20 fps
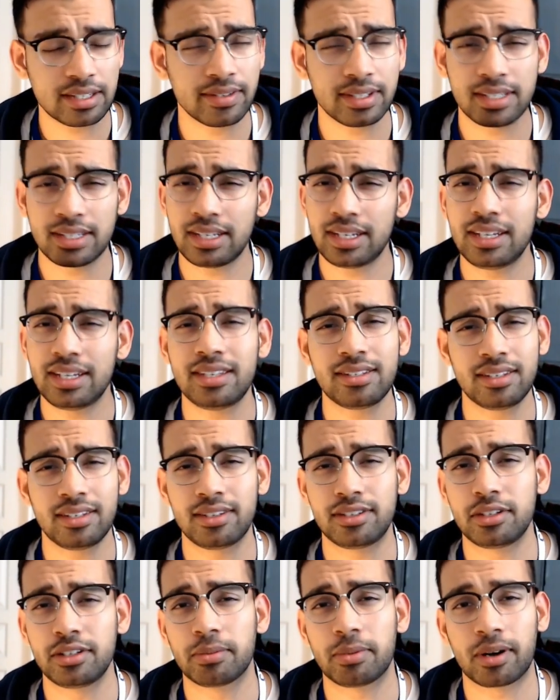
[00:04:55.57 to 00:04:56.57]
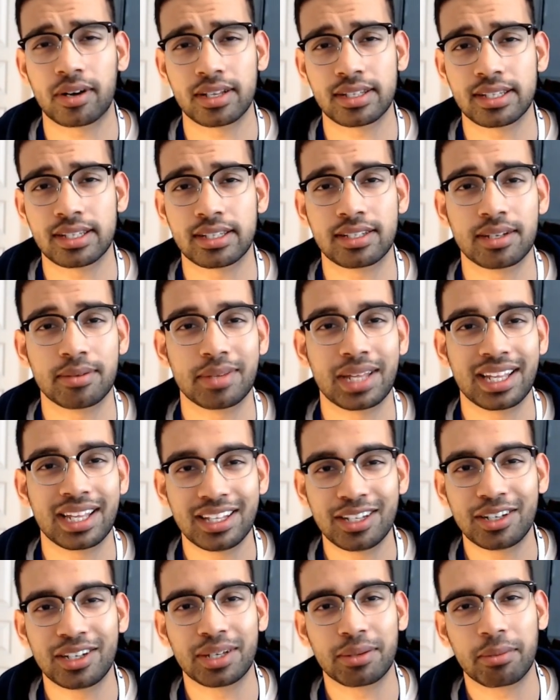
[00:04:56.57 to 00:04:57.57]
it's an easy two-part system that I
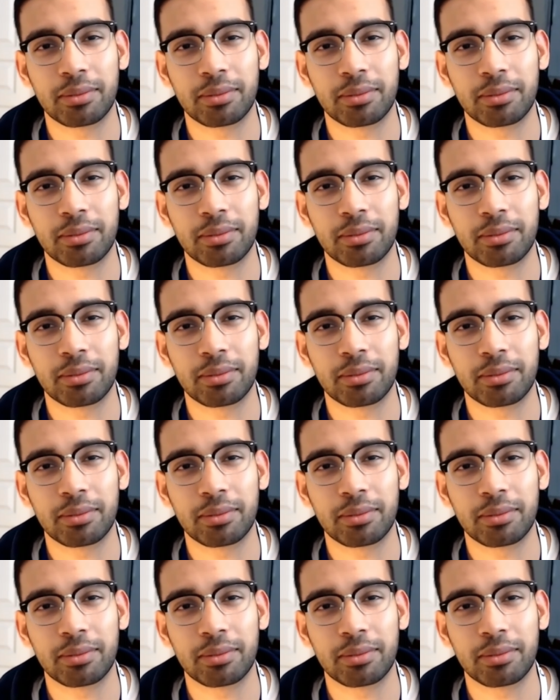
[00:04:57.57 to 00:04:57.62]
think you can